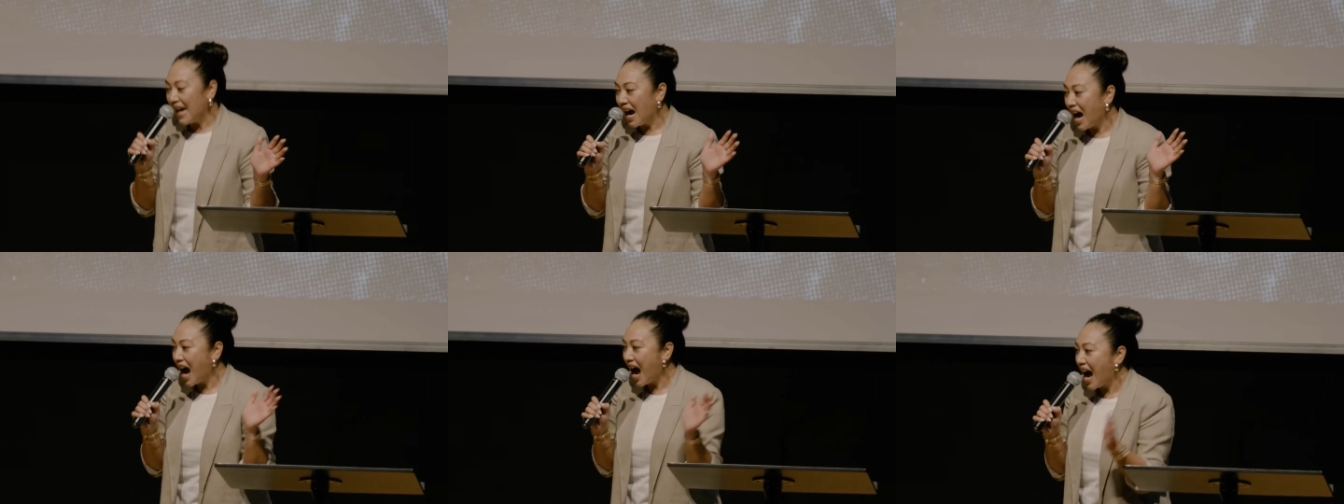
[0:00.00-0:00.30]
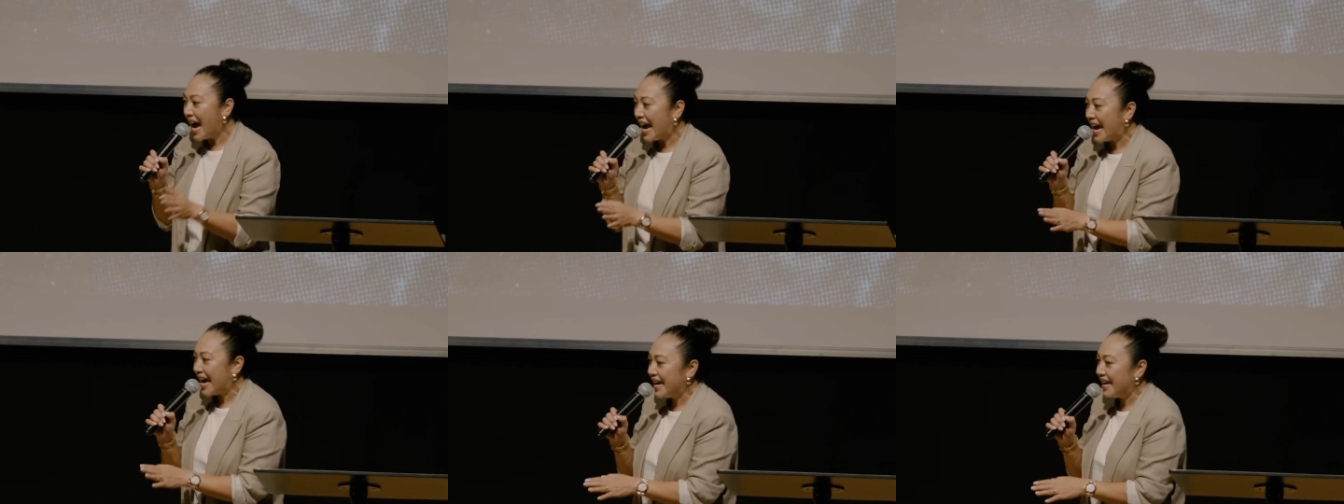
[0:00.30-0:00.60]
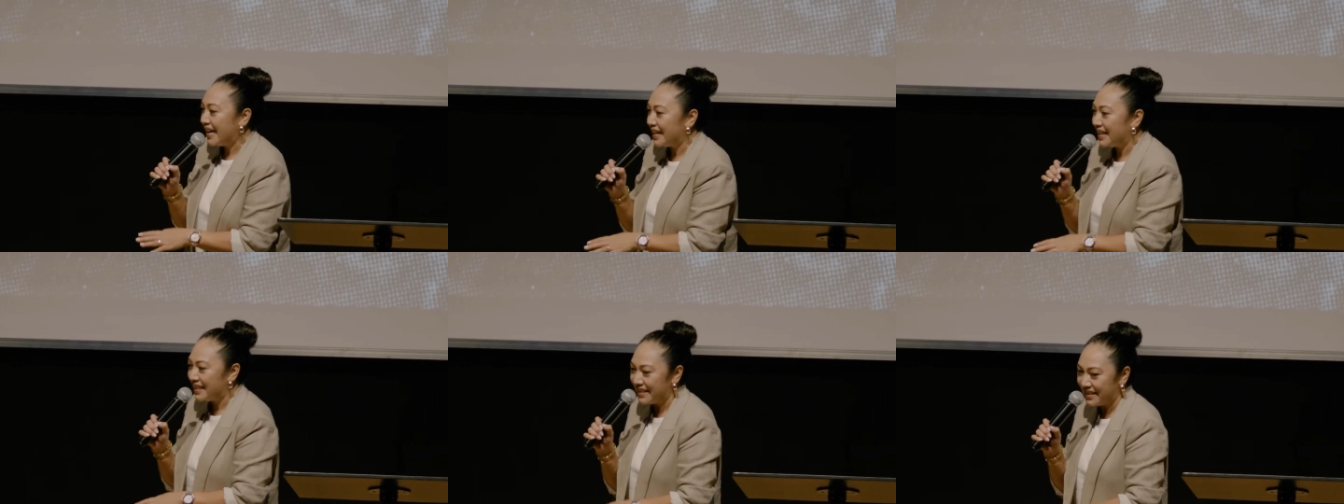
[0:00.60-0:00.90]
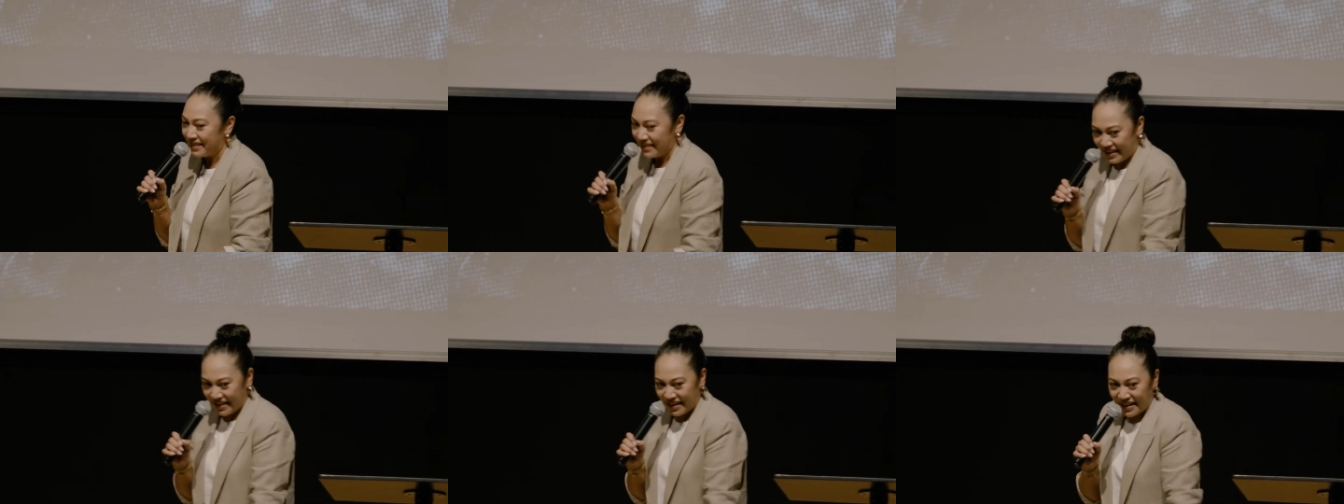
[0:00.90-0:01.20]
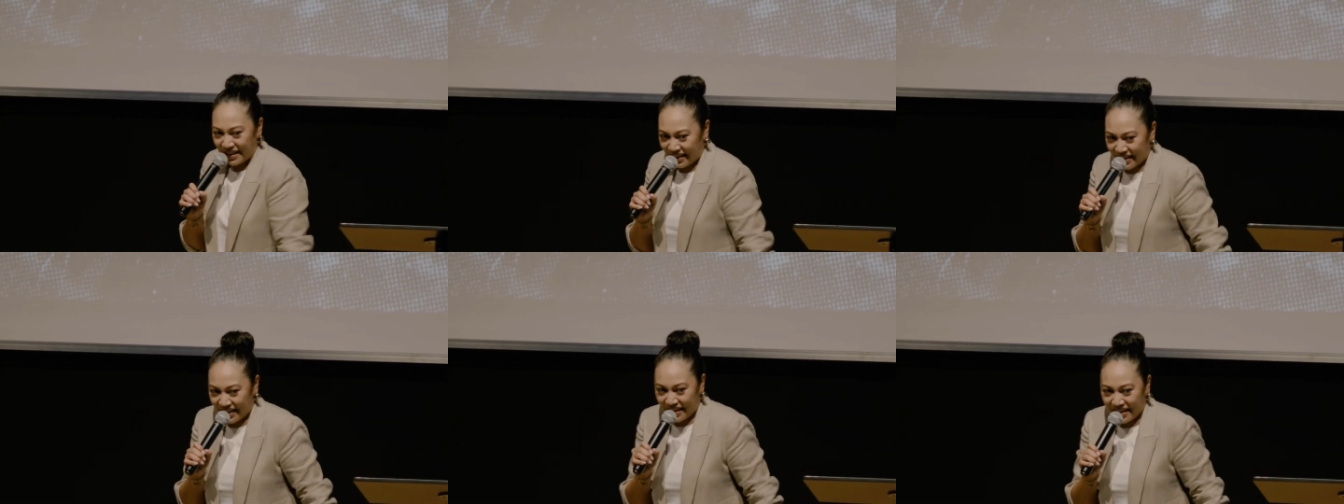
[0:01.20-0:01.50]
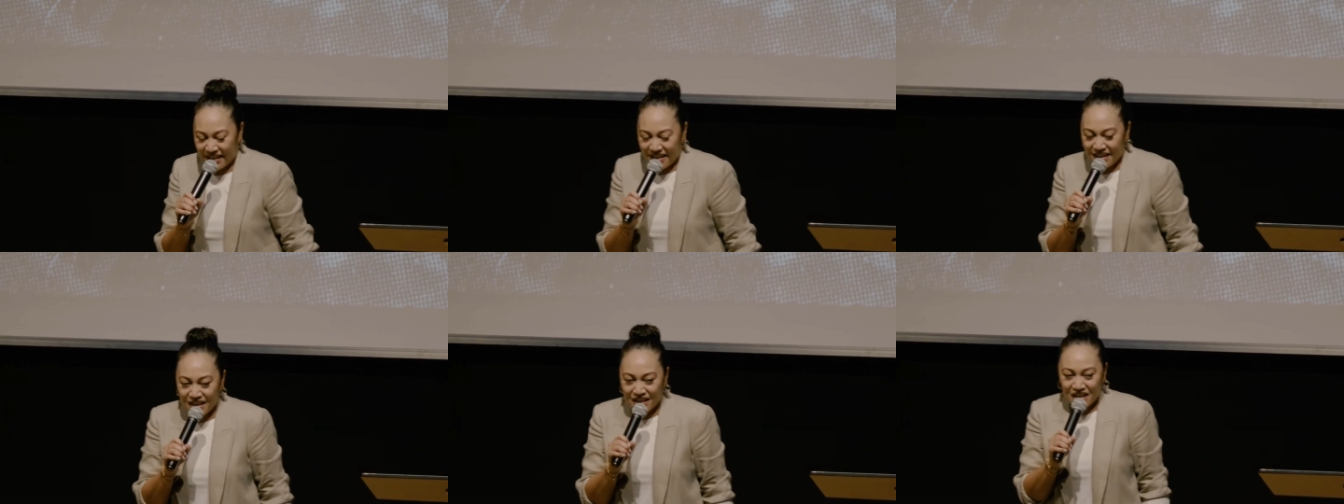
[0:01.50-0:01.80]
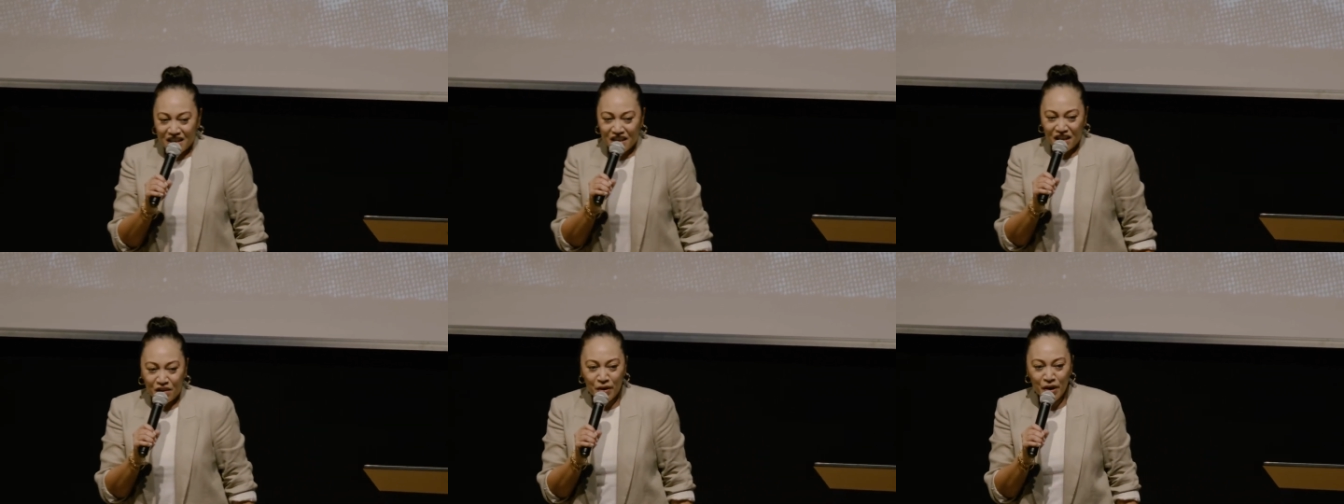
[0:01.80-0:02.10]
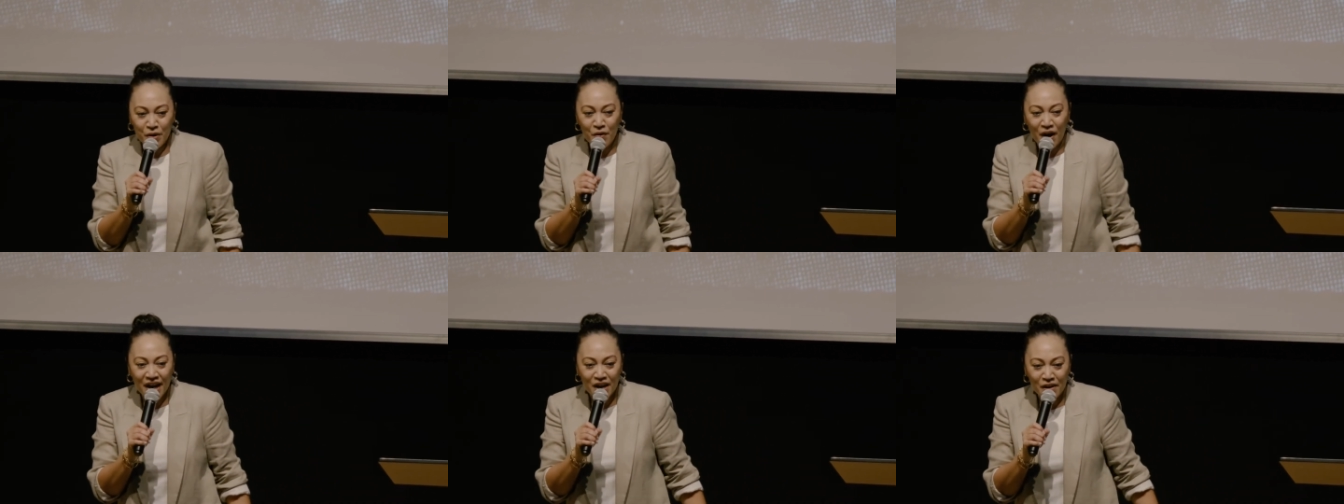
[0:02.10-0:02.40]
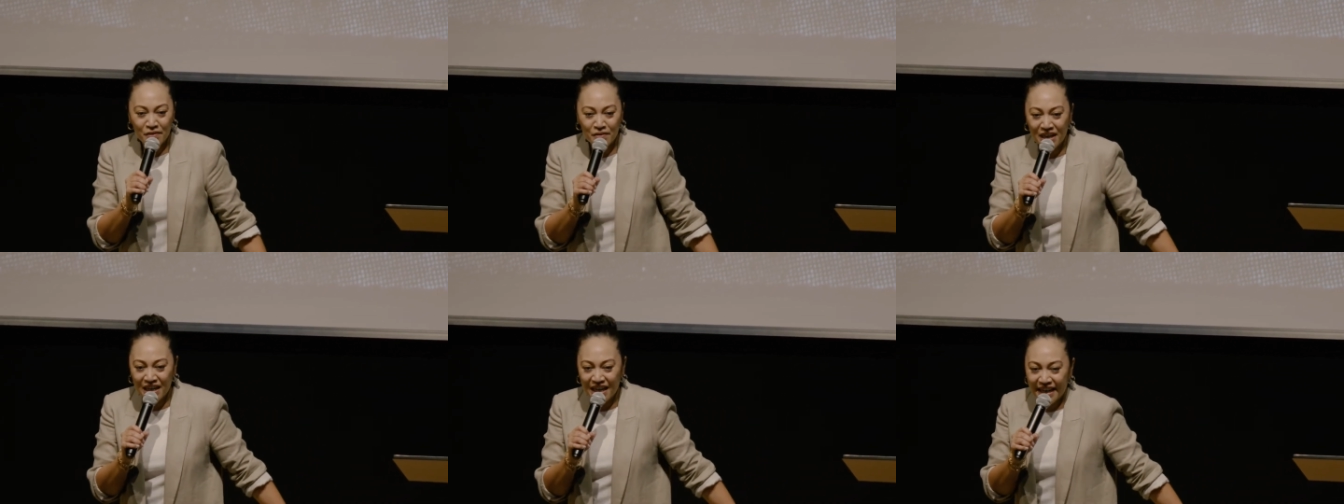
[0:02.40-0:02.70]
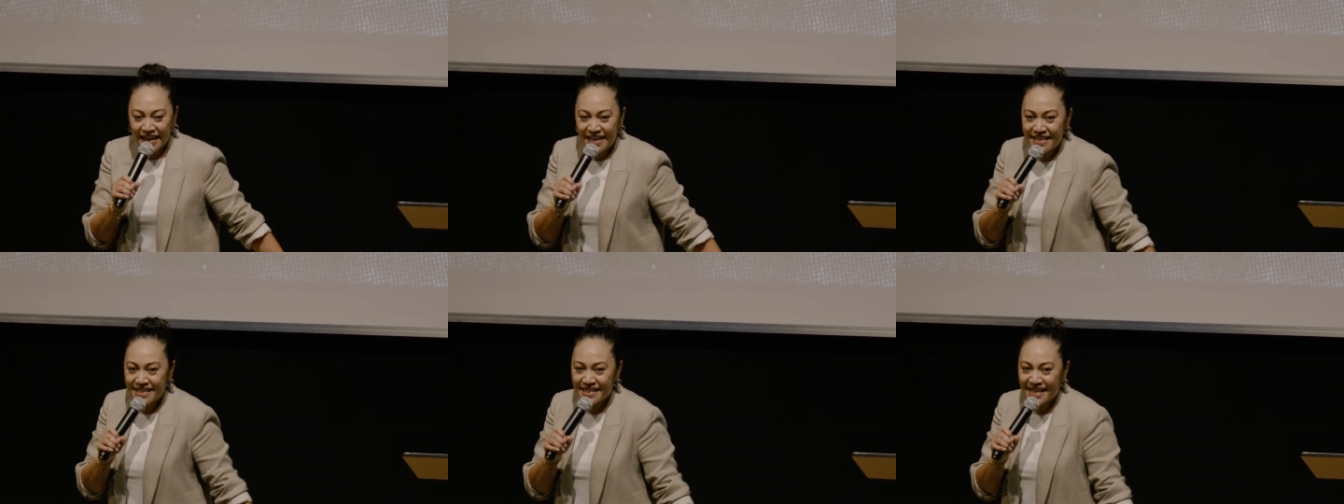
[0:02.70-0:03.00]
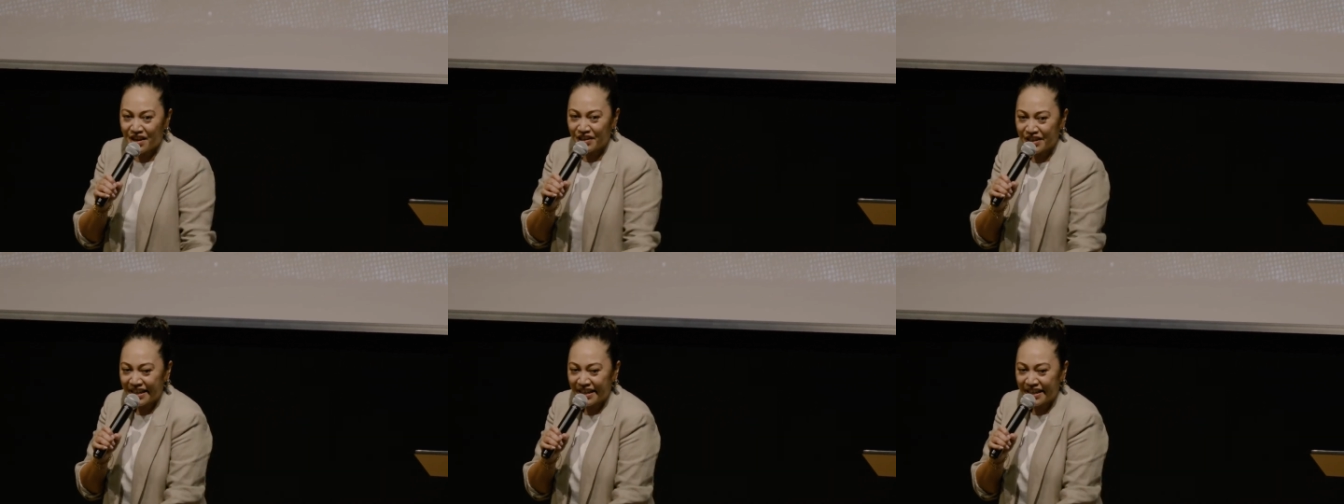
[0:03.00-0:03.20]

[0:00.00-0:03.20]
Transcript: hi, we want to release our